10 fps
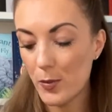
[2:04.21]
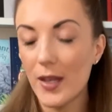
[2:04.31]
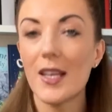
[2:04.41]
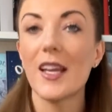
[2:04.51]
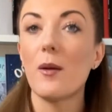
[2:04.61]

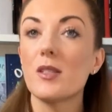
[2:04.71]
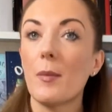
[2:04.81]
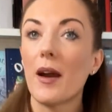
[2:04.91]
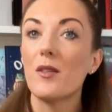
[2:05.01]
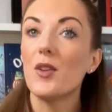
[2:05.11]
When Leo was
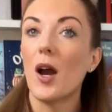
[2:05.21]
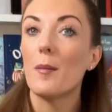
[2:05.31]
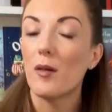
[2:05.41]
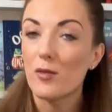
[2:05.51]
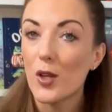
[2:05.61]
about 9
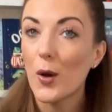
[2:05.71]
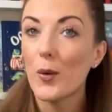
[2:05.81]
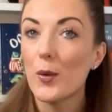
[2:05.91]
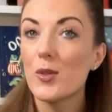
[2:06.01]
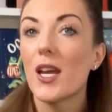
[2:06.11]
months
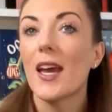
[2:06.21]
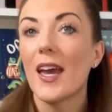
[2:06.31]
old,